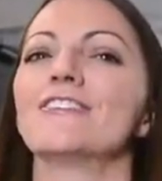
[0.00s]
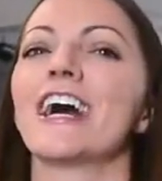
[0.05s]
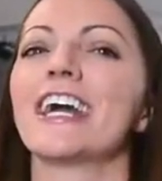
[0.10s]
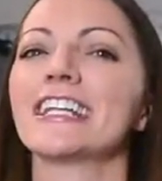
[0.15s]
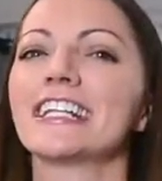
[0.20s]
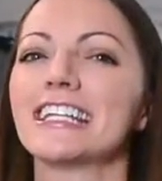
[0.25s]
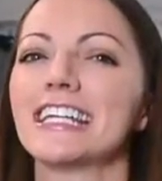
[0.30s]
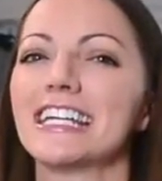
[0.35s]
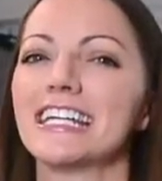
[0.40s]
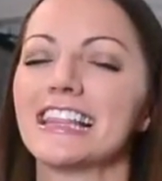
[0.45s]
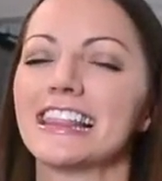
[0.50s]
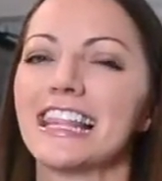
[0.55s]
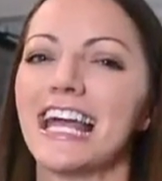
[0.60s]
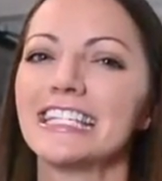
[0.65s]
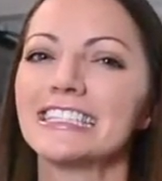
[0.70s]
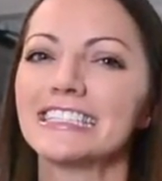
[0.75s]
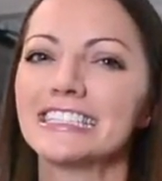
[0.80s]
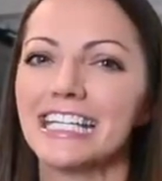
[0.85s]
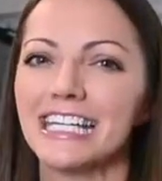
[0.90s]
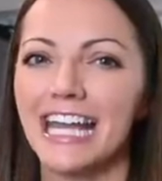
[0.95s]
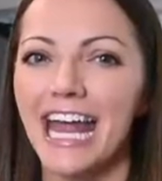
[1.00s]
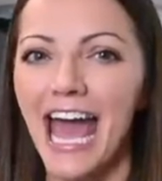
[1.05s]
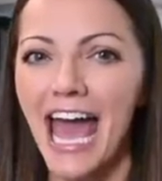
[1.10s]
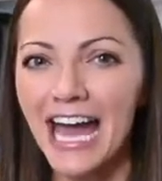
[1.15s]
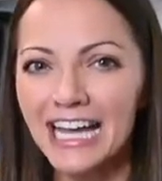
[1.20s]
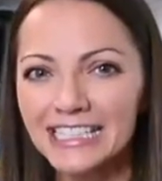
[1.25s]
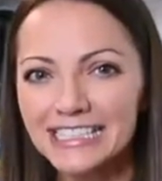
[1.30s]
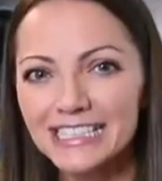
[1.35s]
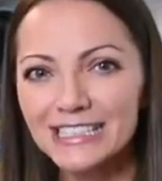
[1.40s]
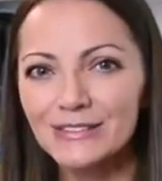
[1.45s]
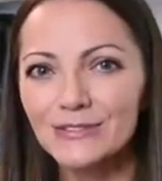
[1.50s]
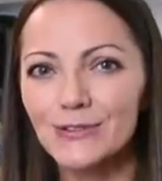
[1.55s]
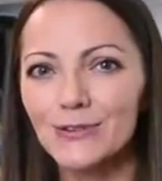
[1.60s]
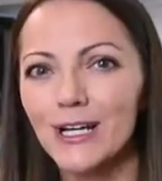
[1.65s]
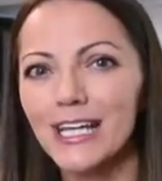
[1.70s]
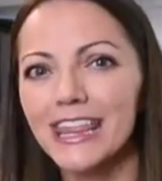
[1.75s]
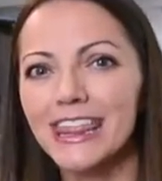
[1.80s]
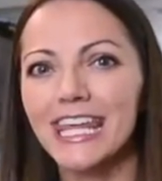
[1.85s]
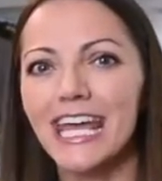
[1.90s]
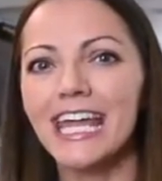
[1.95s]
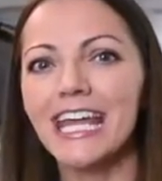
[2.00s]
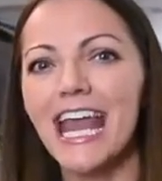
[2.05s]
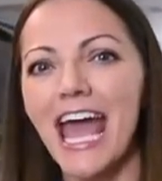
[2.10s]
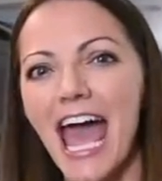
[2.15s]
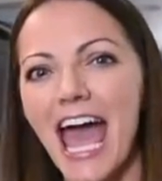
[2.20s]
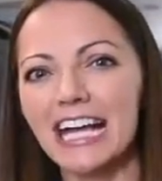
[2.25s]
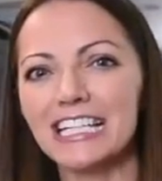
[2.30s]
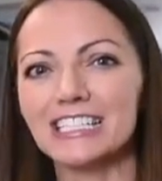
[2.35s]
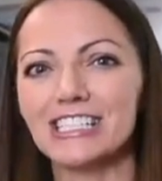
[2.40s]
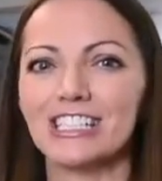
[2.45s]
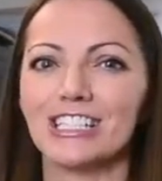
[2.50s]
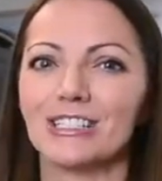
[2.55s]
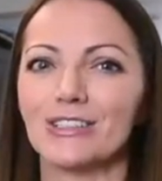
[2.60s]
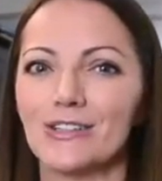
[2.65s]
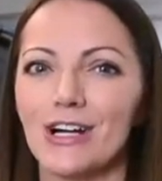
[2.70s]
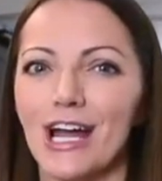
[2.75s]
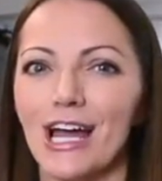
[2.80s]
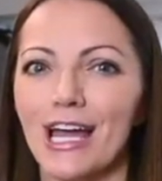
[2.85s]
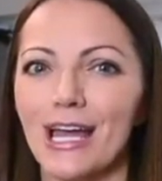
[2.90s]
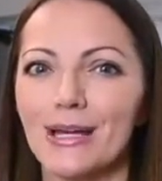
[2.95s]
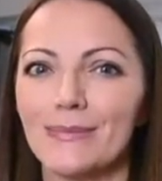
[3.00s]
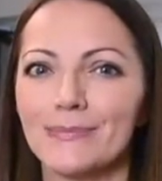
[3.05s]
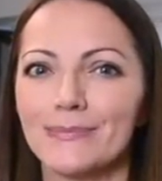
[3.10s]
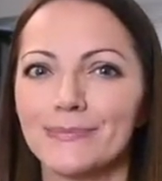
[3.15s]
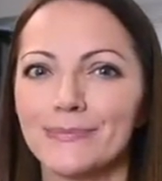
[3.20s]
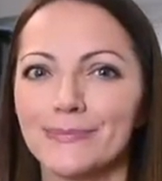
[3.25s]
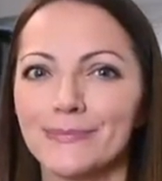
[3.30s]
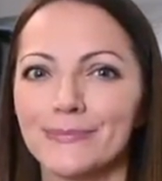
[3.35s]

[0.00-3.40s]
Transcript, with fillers: finally, let's get active with an action rhyme.